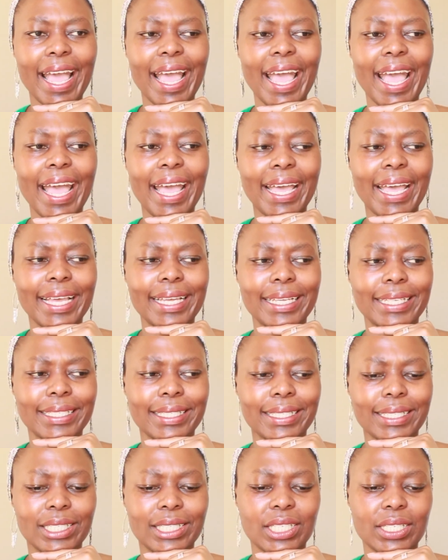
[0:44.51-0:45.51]

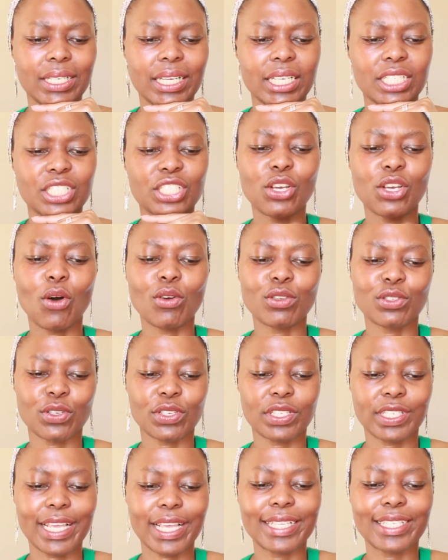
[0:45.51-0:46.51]
And she also
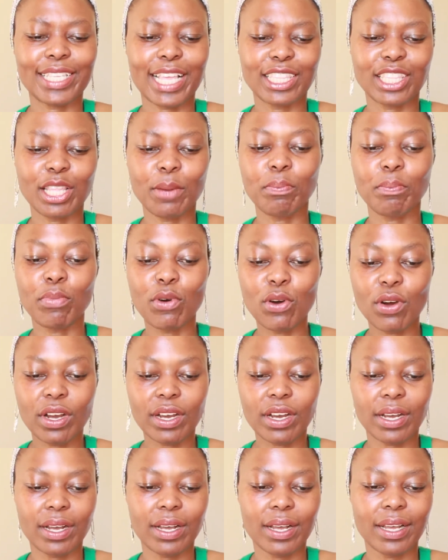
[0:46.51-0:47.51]
says that the
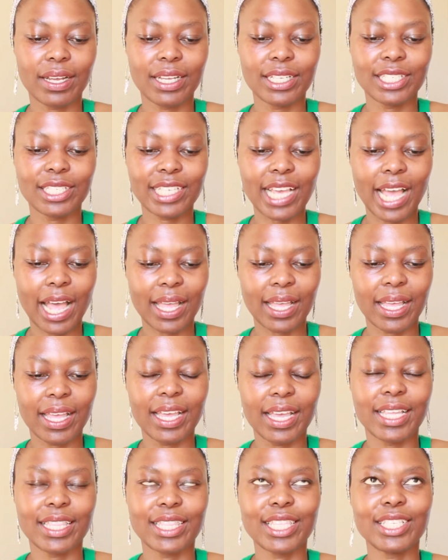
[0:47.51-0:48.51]
book,
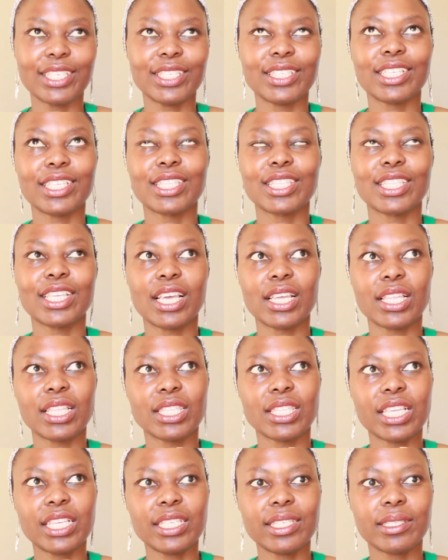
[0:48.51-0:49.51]

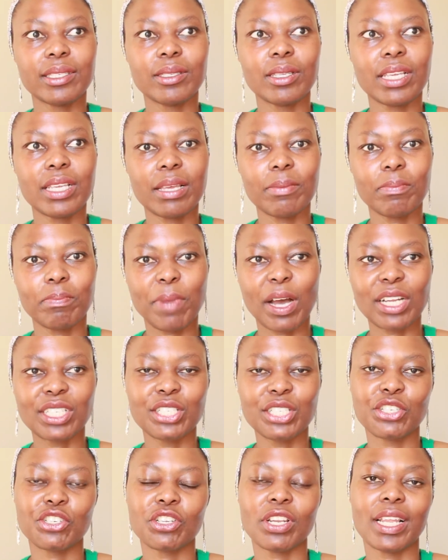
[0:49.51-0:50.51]
this
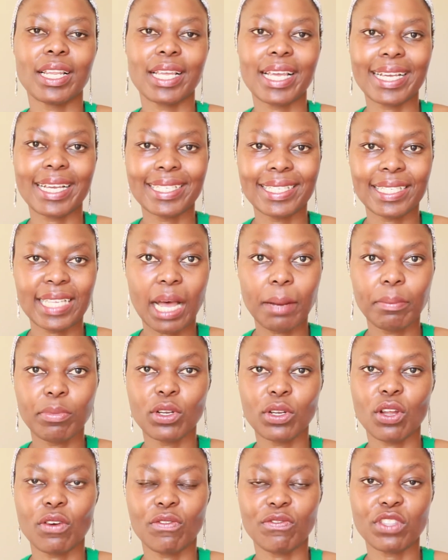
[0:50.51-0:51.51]
particular
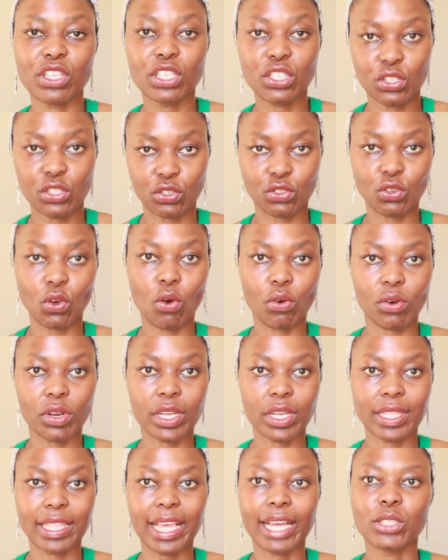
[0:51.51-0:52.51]
example of this
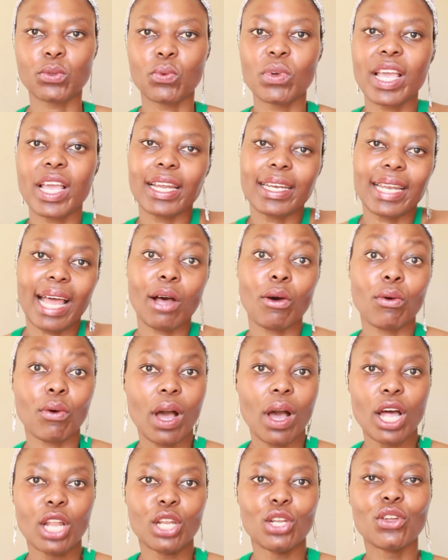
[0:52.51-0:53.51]
story that we are
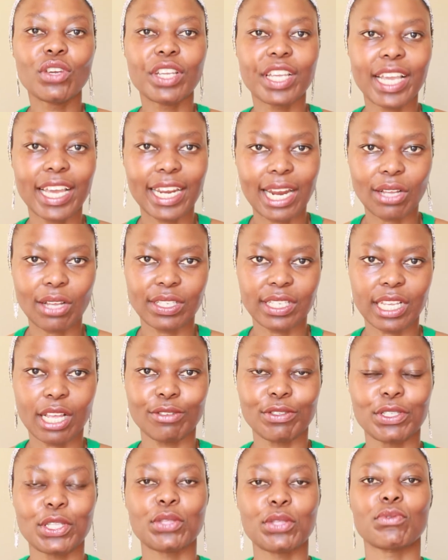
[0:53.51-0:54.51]
now looking at
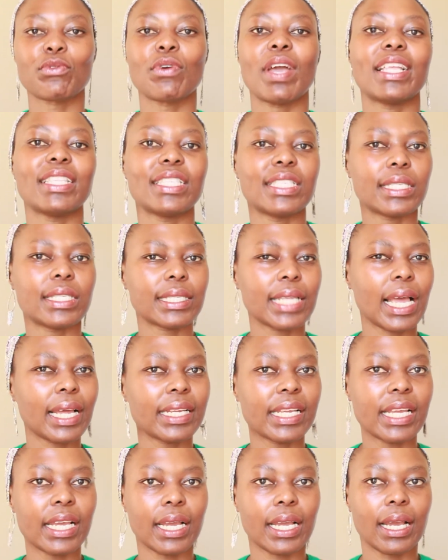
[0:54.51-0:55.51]
ourselves through and
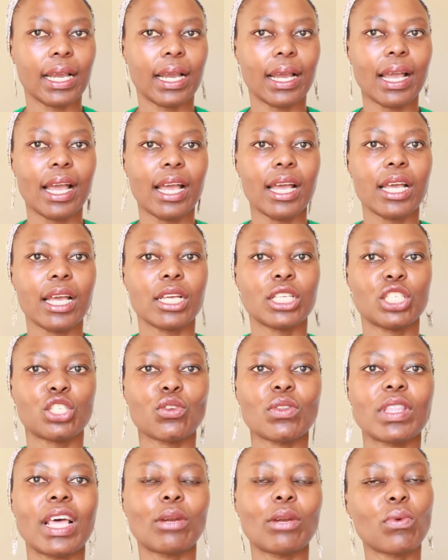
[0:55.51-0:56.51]
studying,
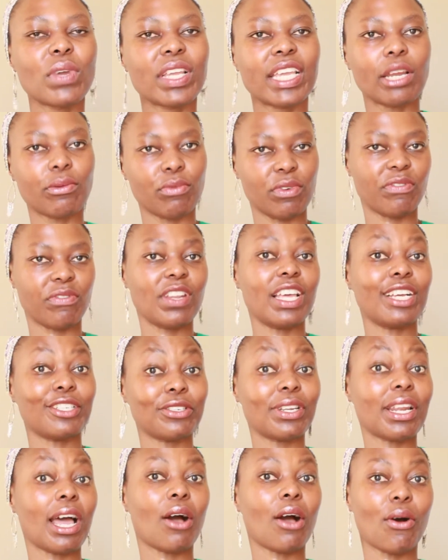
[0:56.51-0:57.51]
so that we can
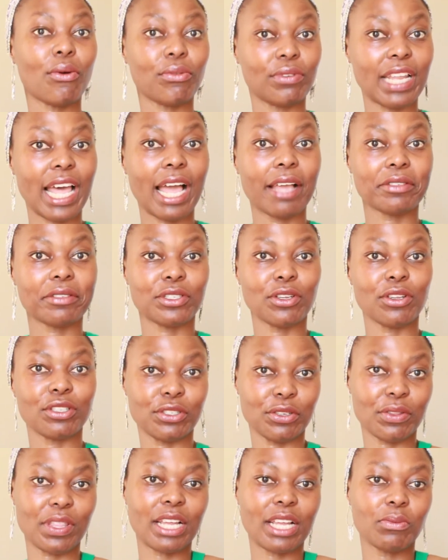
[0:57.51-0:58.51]
reflect on our own lives,
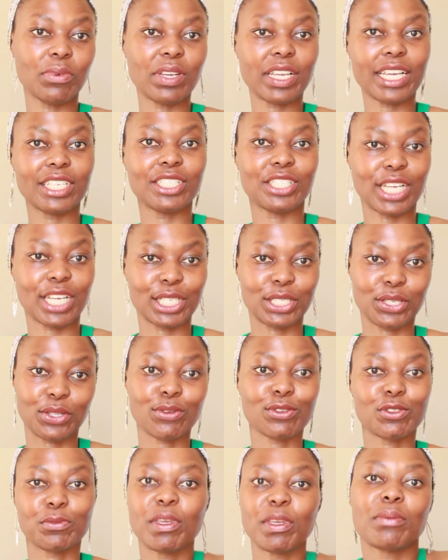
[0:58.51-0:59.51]
not so that we can judge
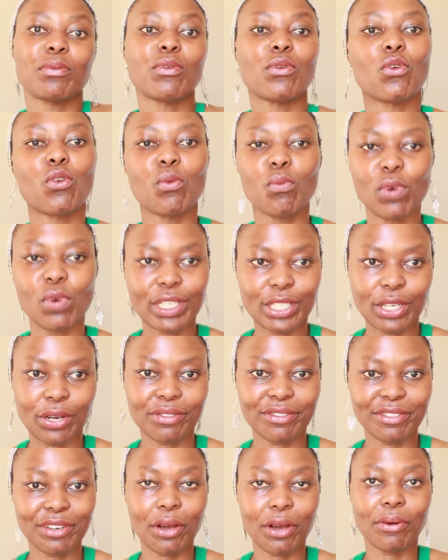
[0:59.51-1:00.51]
those people whom we
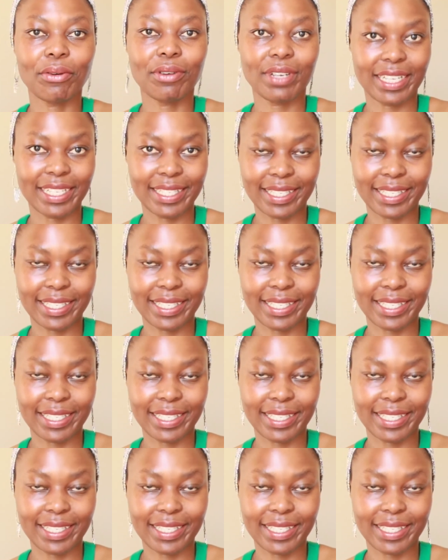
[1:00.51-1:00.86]
don't know.